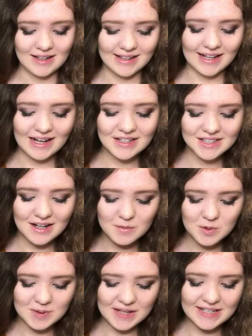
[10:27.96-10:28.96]
Cage
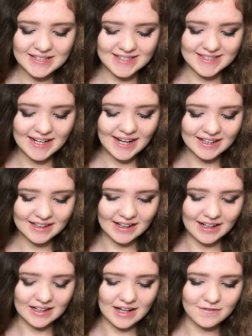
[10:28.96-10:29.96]
comes with a stick
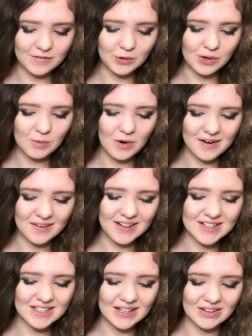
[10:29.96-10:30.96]
and a food and water
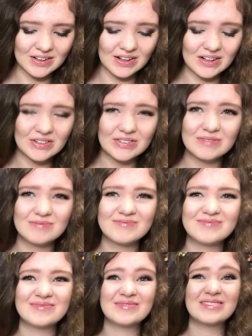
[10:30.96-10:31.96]
container.
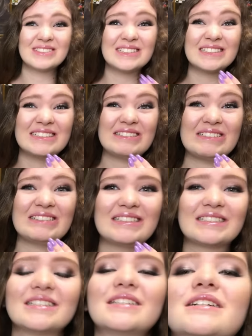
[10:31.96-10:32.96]
Ugh.